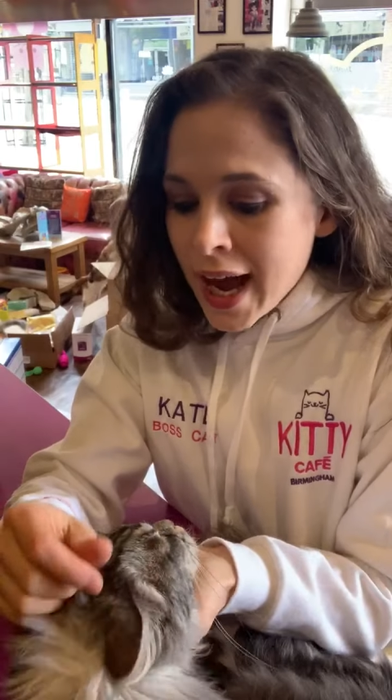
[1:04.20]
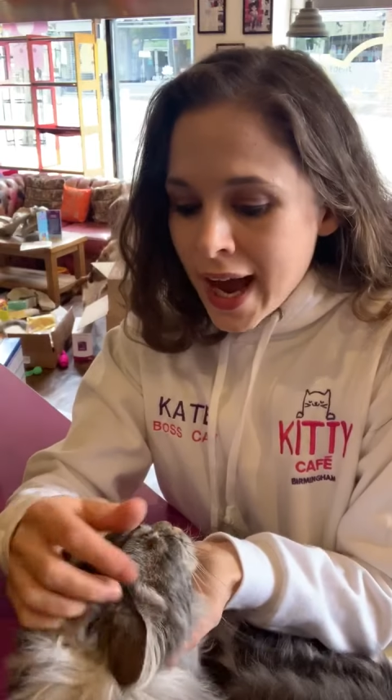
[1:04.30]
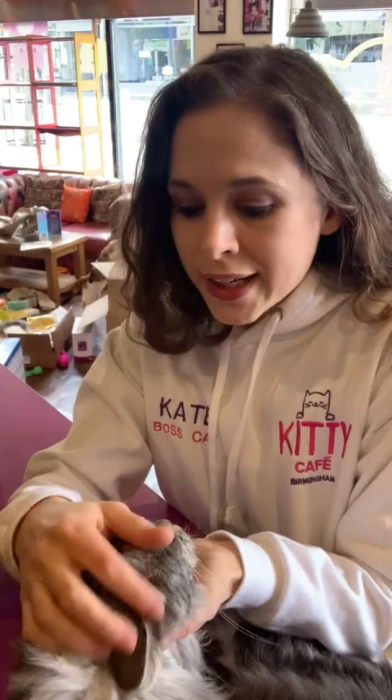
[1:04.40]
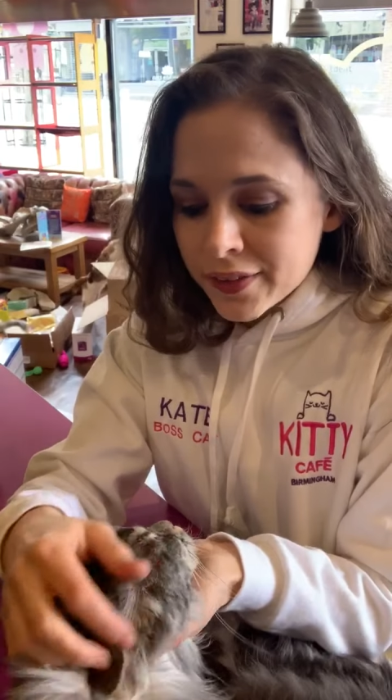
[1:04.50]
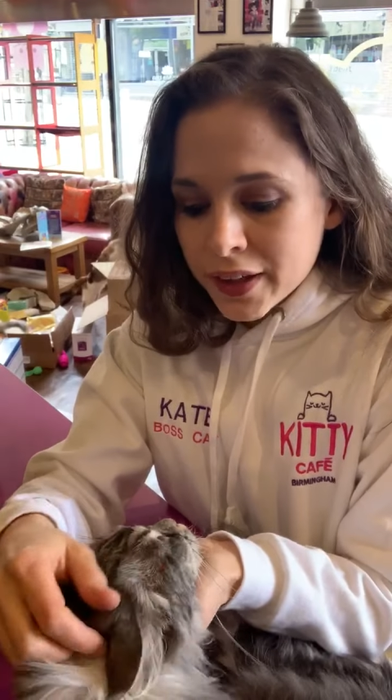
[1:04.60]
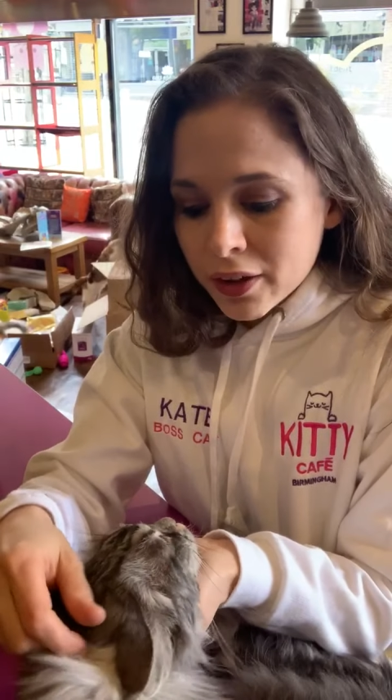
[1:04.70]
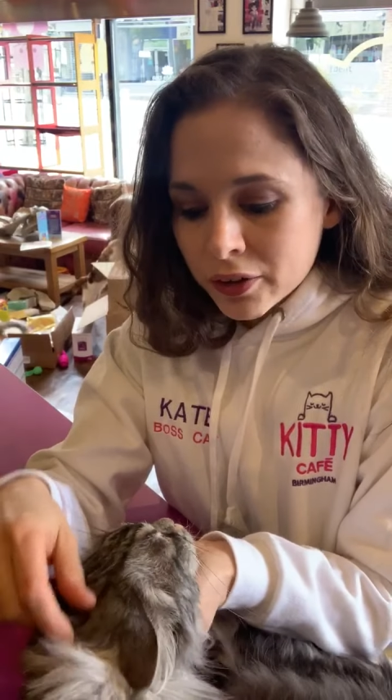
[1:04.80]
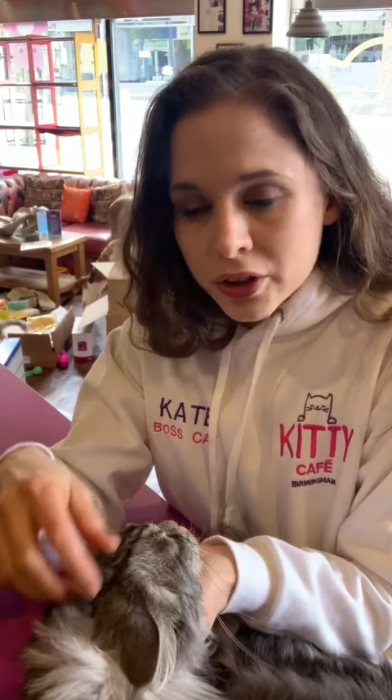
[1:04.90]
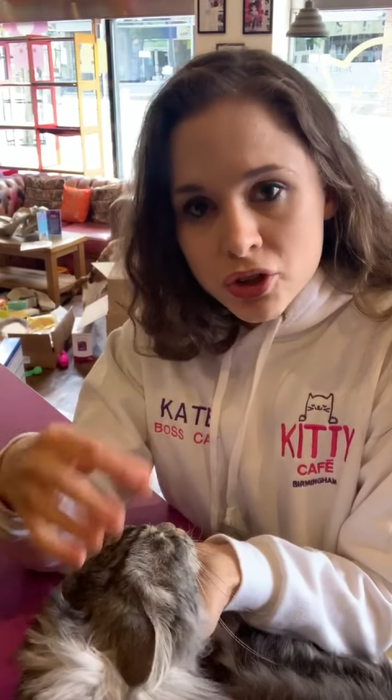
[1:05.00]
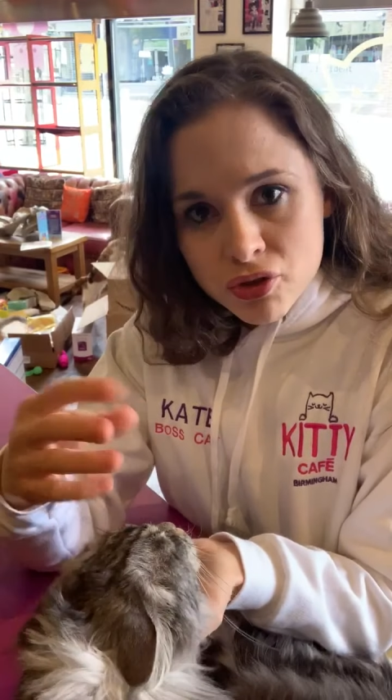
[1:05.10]
Anything
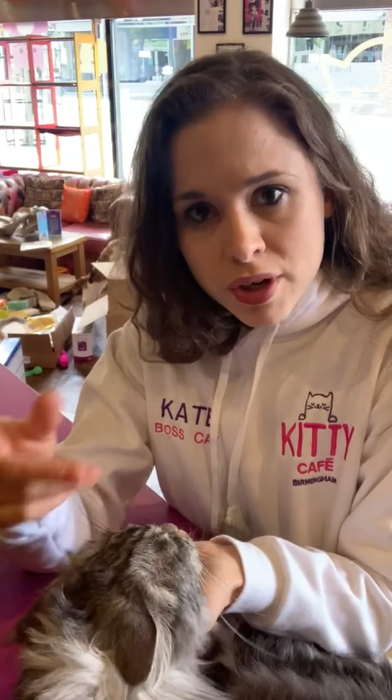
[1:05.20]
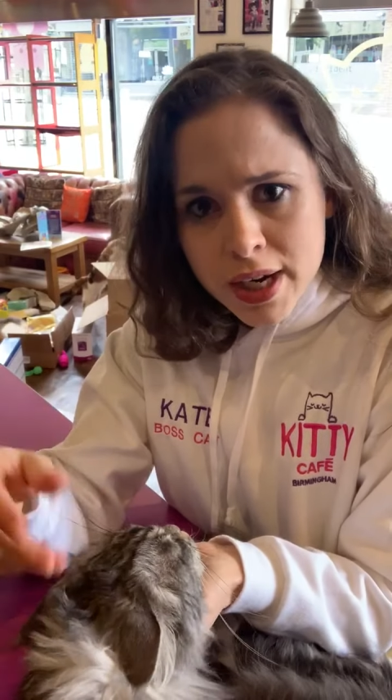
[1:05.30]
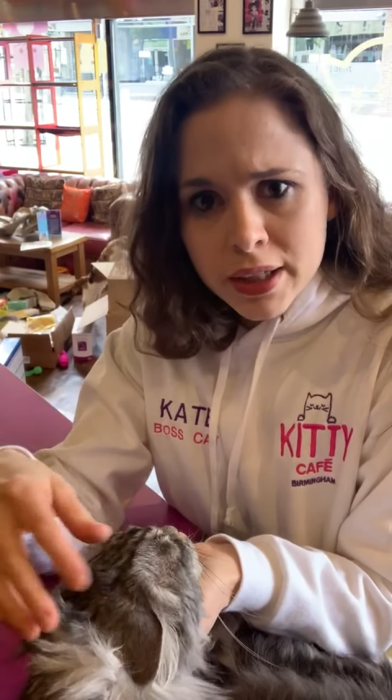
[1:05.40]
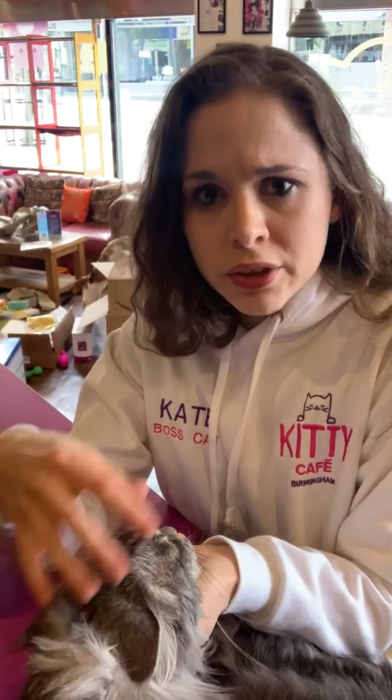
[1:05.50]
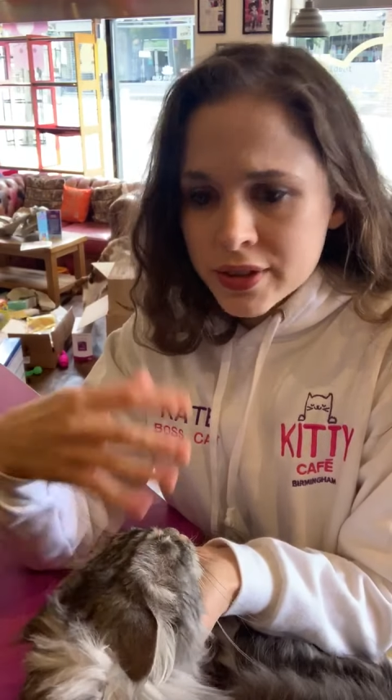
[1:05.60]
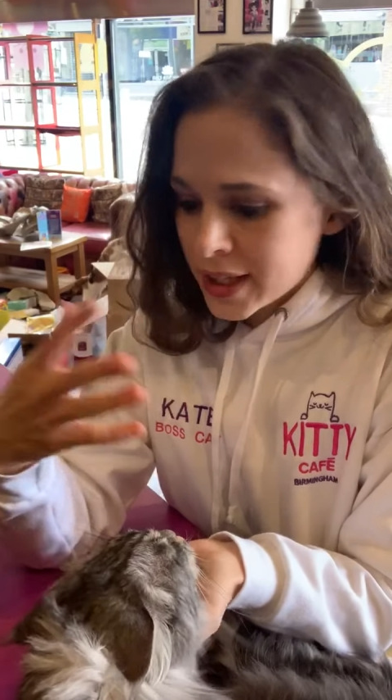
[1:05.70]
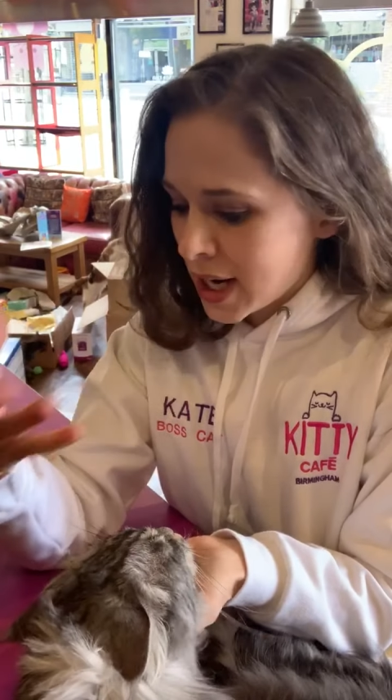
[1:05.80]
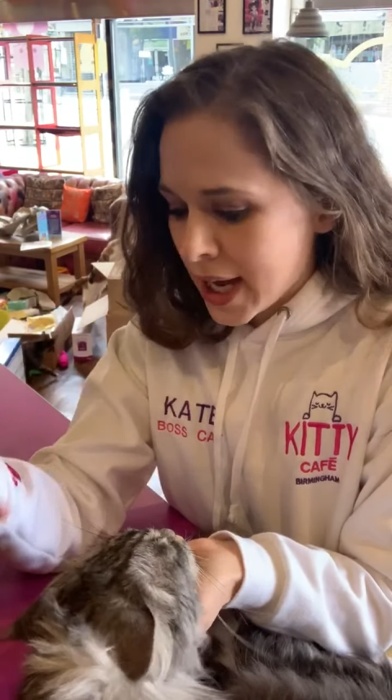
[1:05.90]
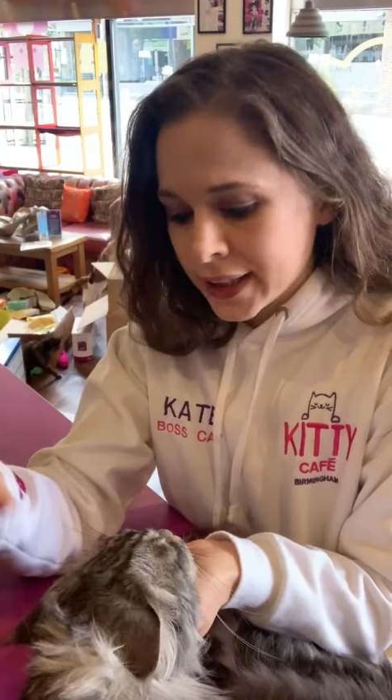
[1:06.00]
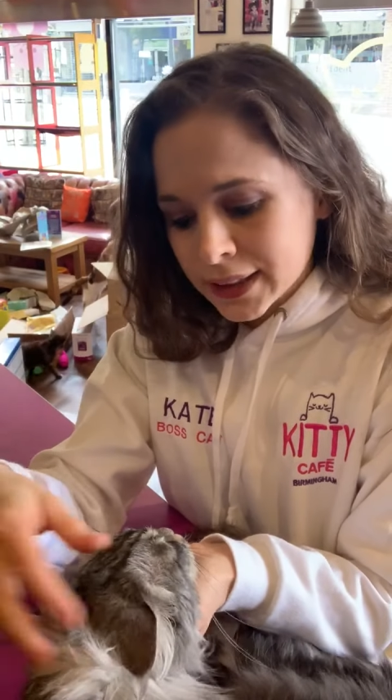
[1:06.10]
on a string, using
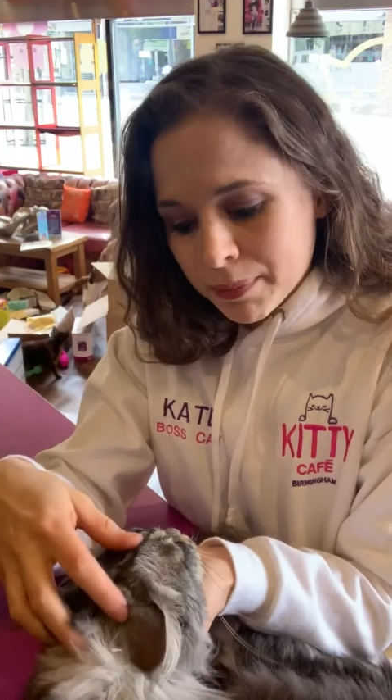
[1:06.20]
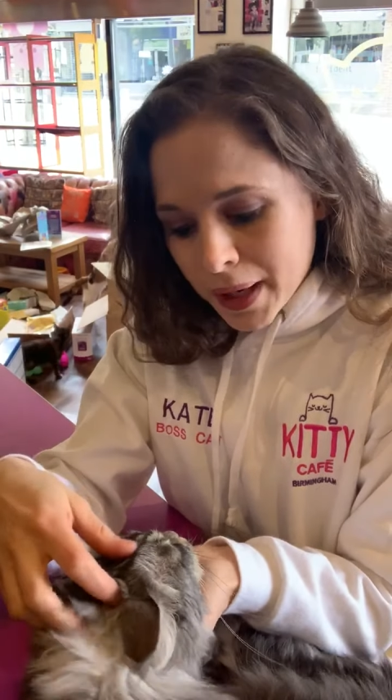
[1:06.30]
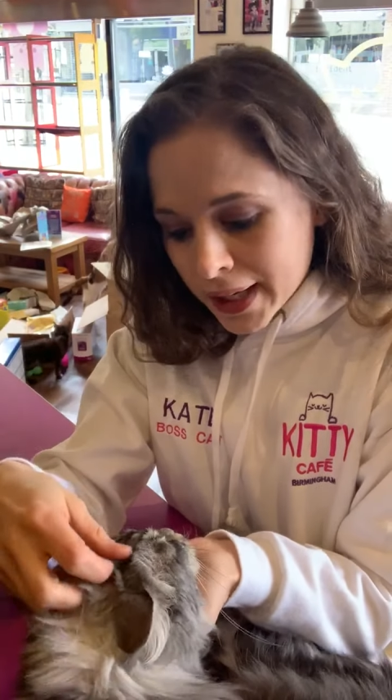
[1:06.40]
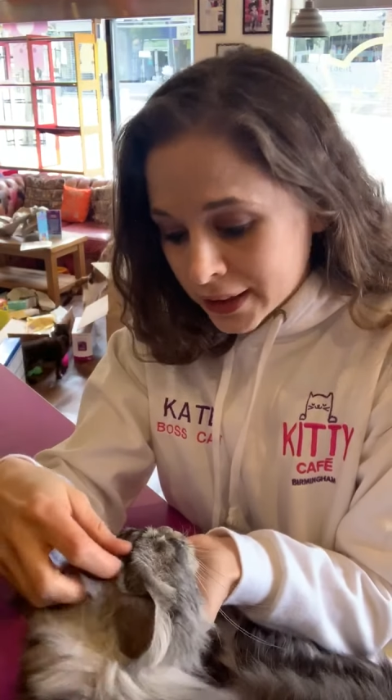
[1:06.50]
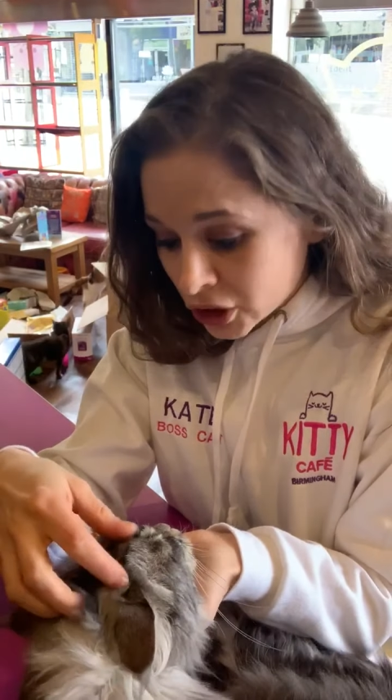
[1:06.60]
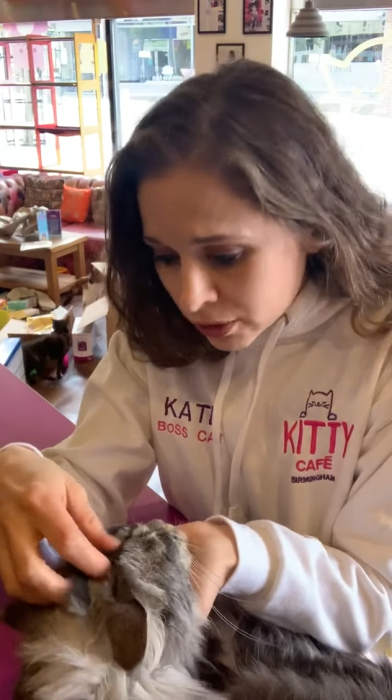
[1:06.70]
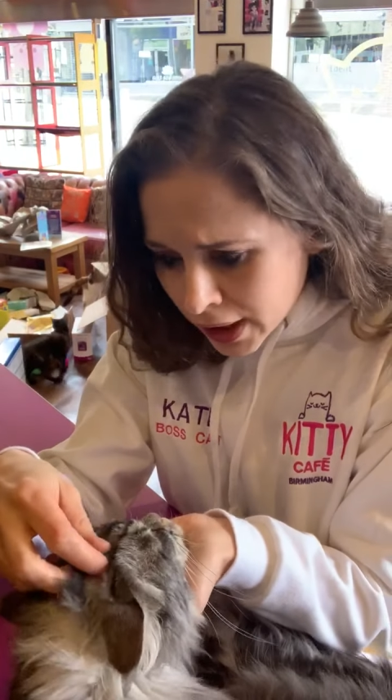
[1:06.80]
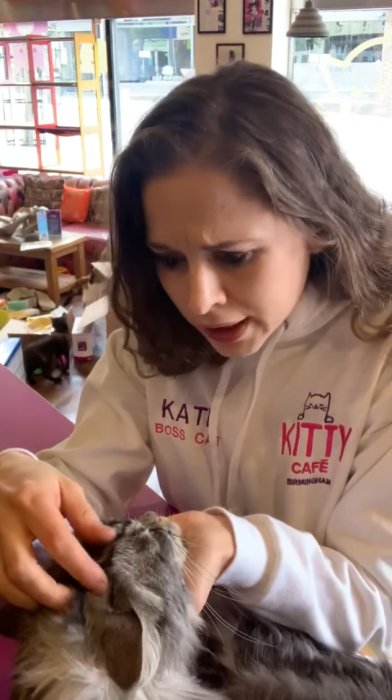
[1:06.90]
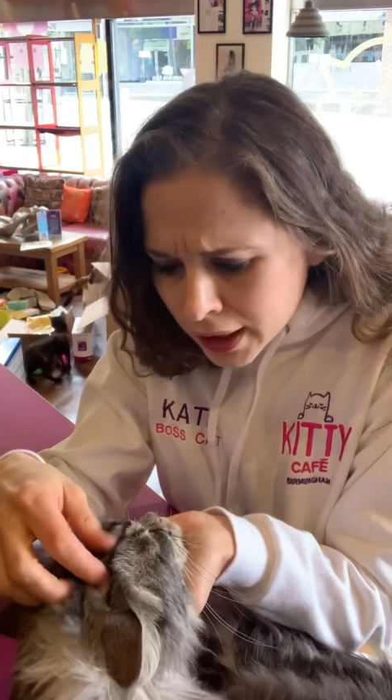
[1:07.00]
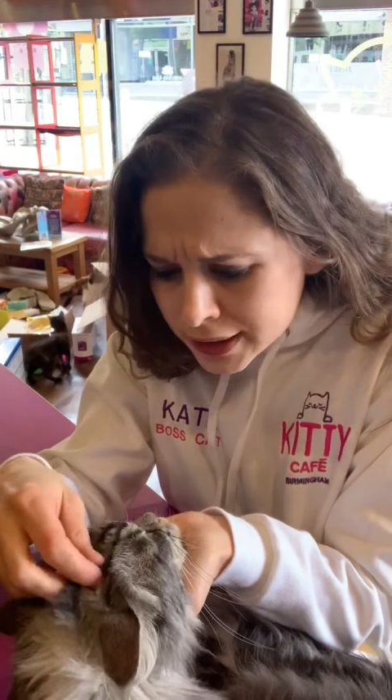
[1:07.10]
laser pens. You
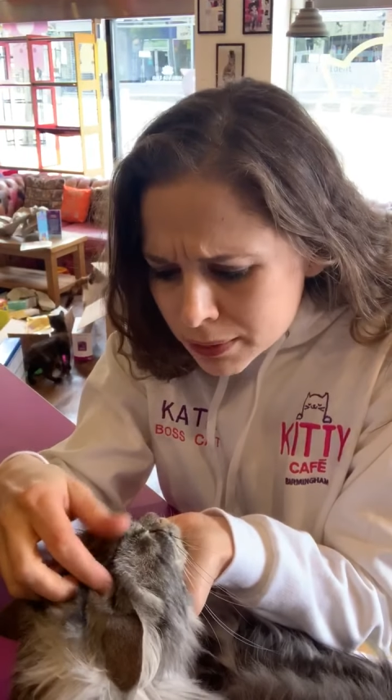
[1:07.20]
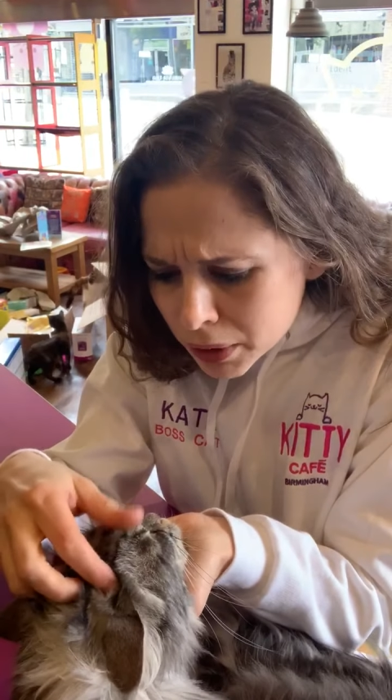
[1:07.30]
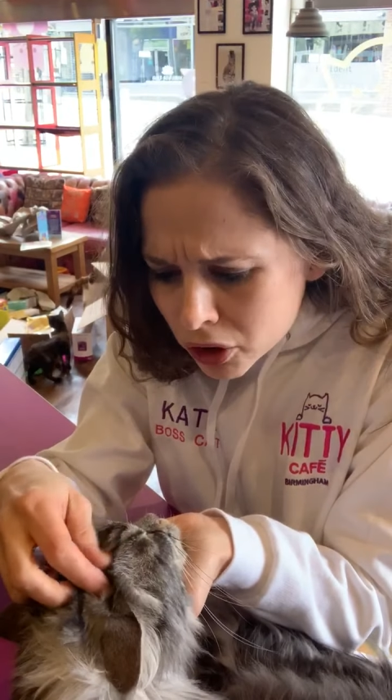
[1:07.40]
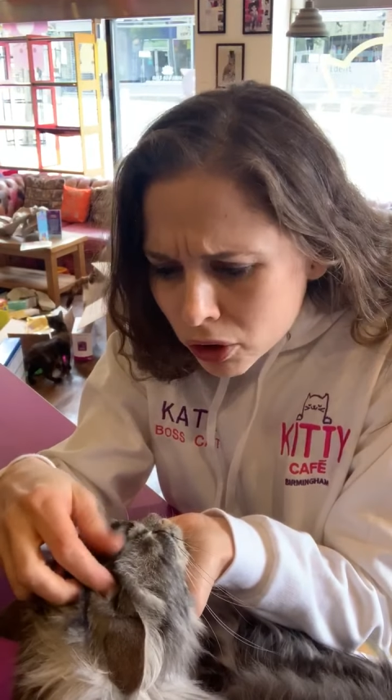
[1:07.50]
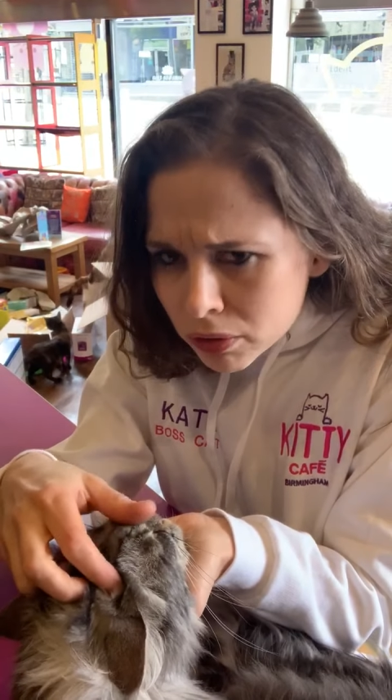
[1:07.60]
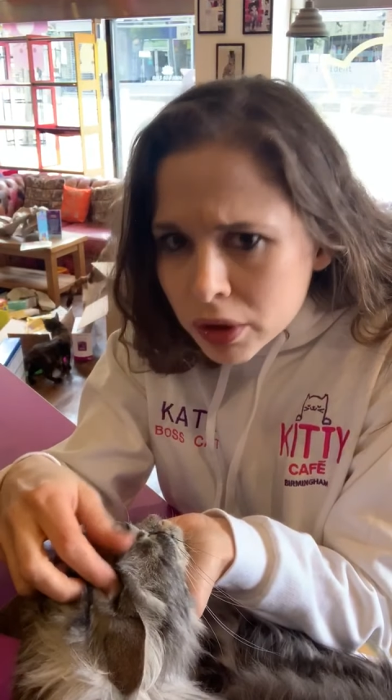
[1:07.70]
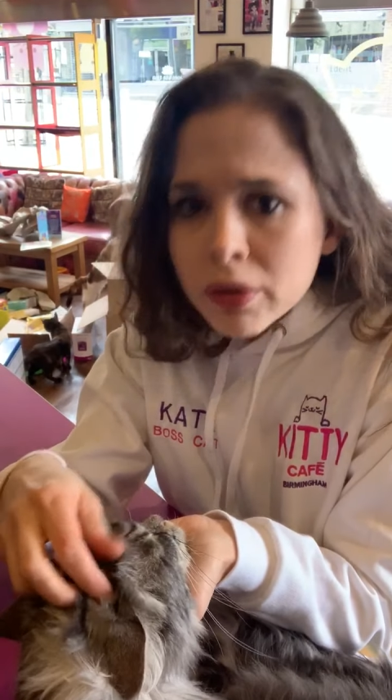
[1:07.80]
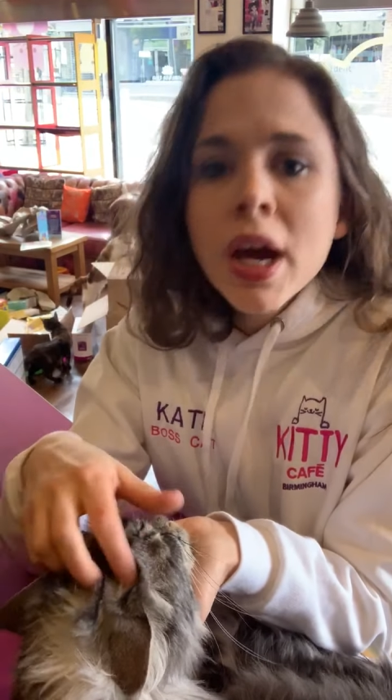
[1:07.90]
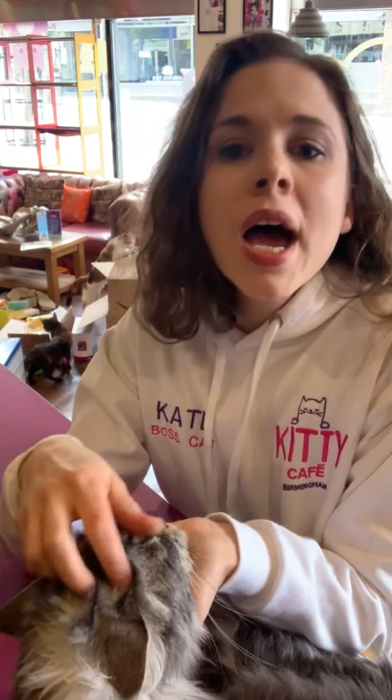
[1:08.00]
like a laser pen, don't you?